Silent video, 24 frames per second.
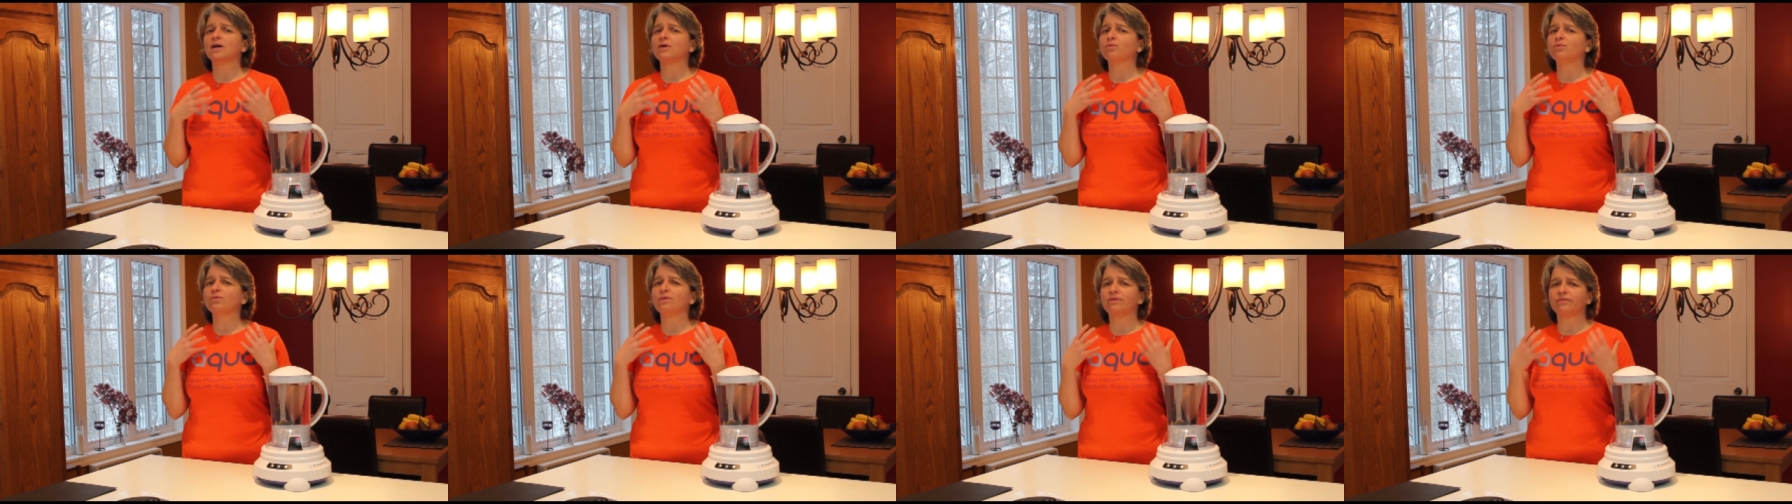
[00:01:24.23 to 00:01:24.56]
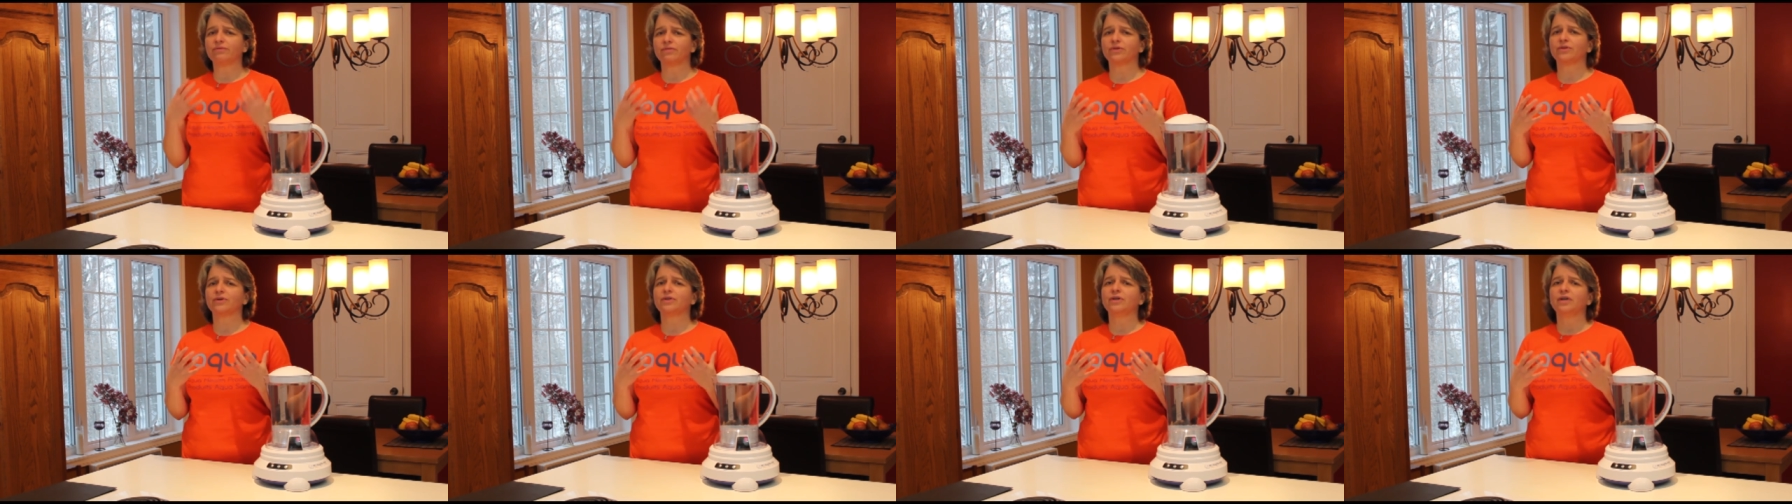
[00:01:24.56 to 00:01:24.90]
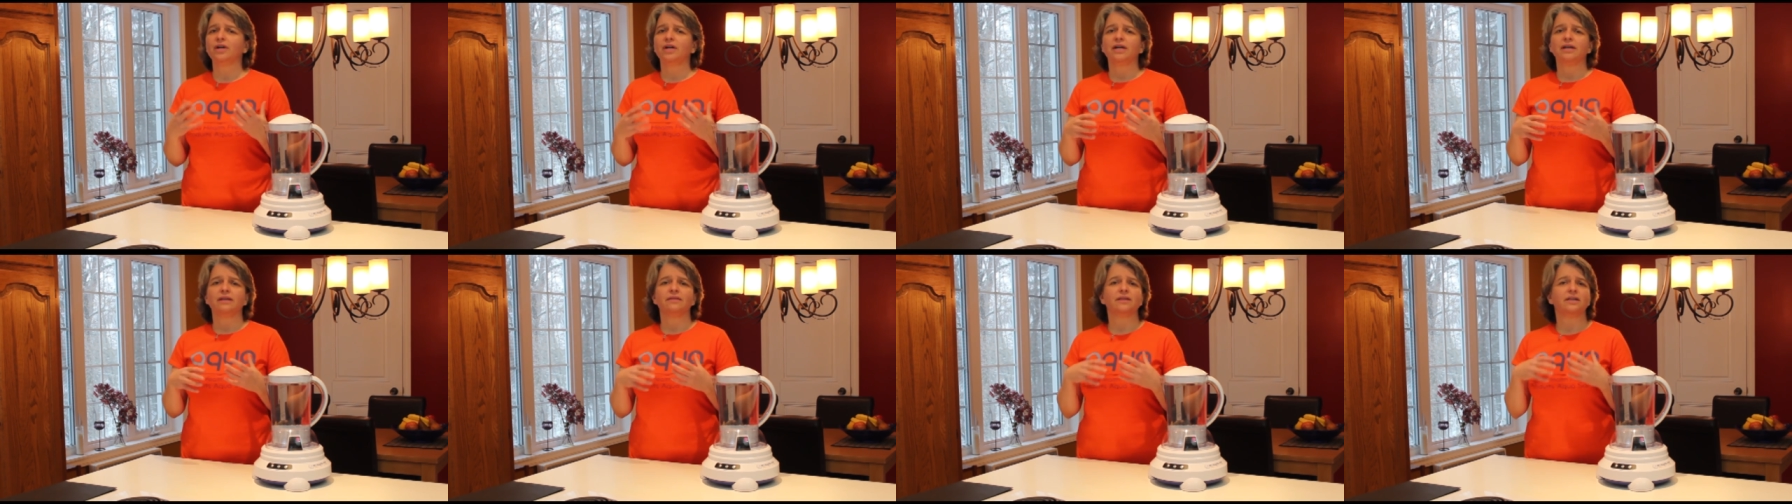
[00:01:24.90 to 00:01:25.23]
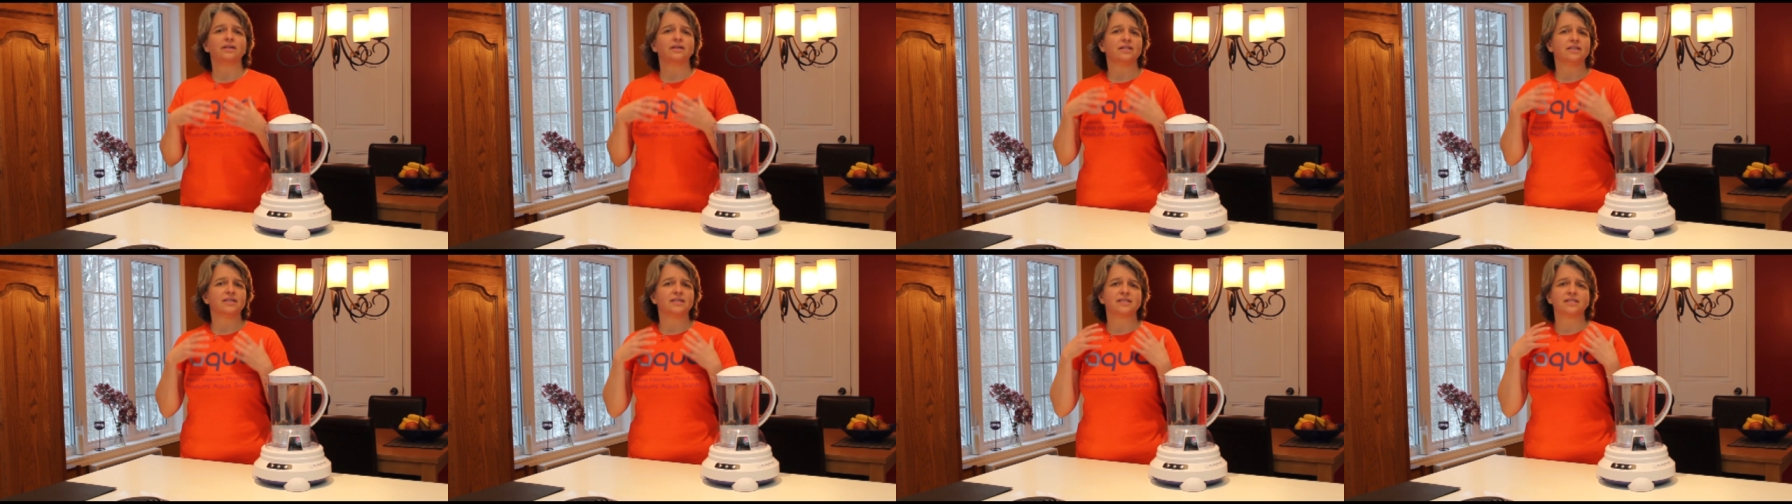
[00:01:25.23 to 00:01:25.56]
a river
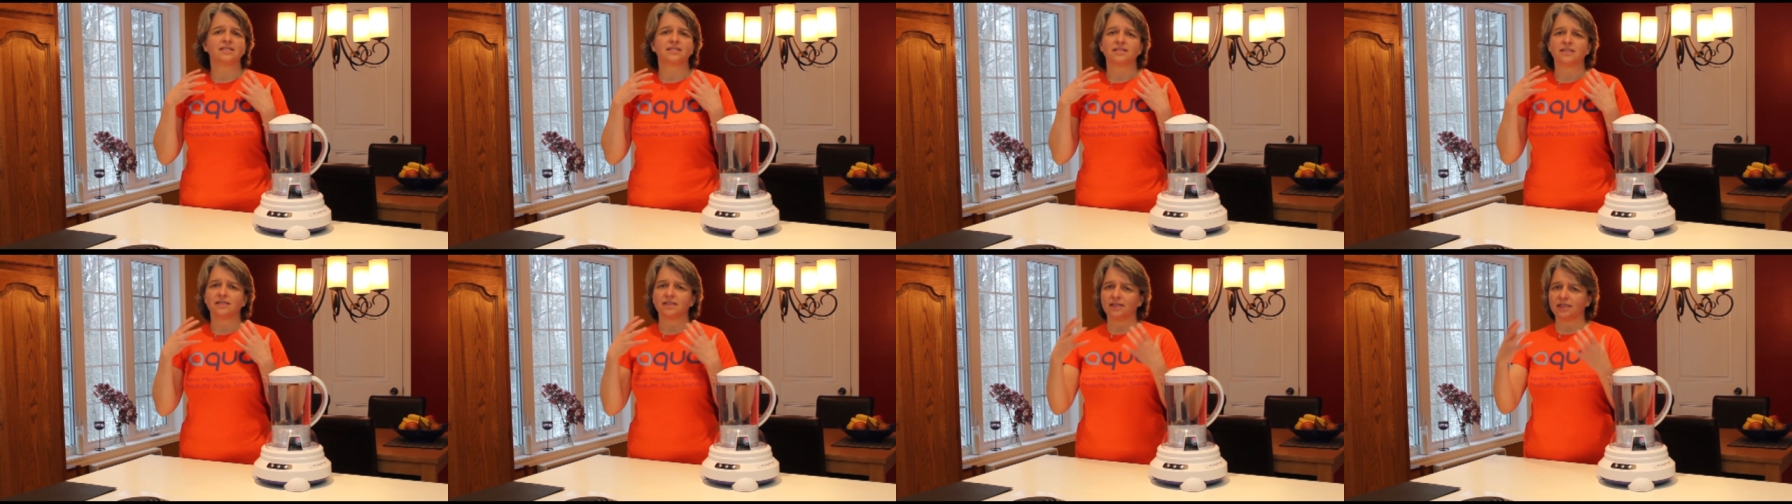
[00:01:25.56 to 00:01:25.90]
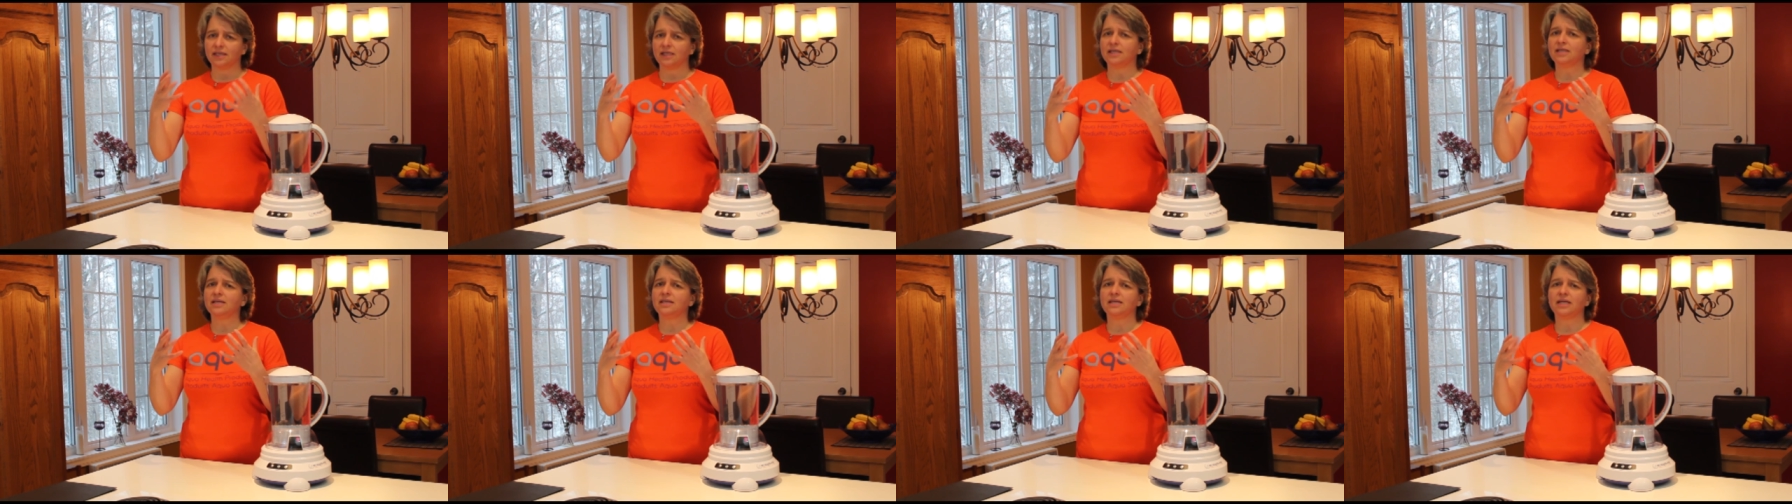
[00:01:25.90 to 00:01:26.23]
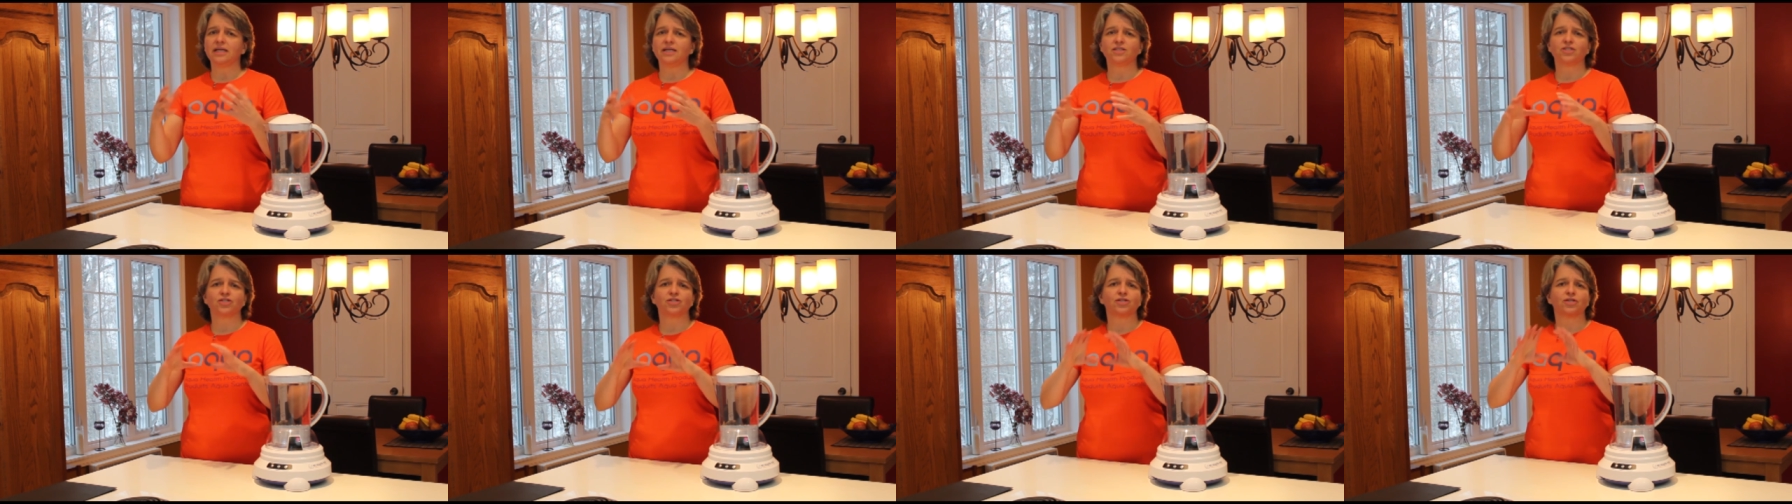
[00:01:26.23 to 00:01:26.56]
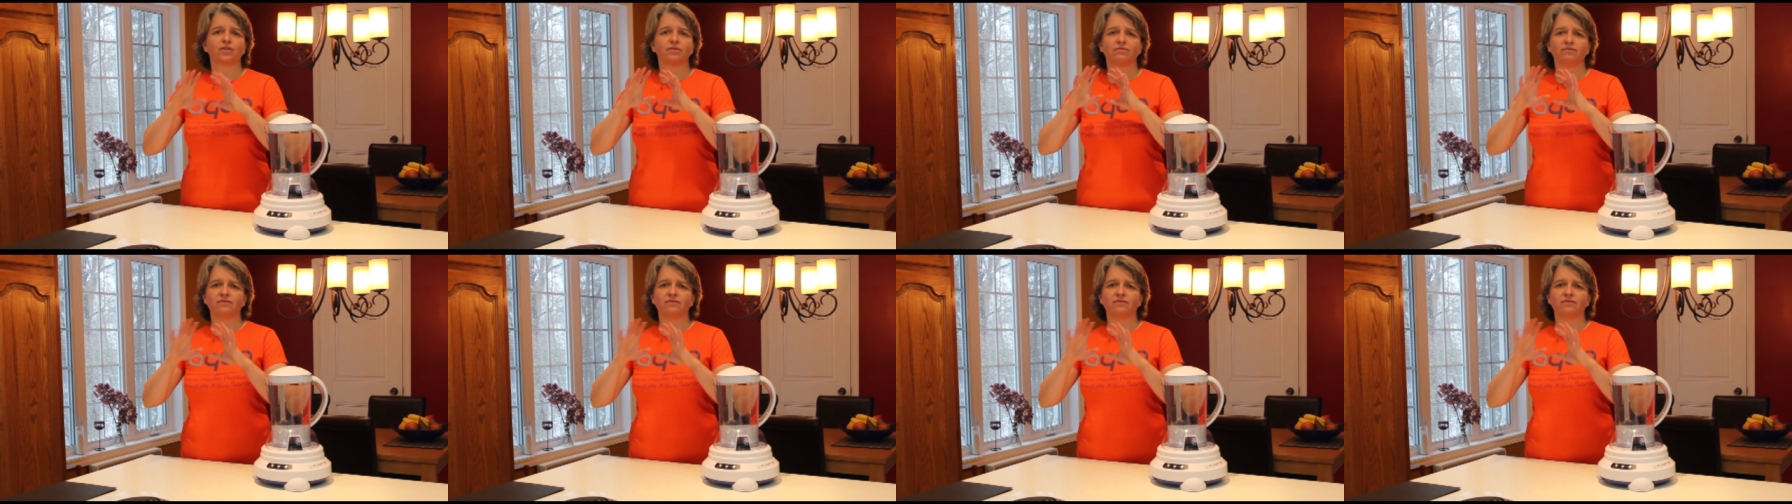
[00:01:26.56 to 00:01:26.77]
that is in nature,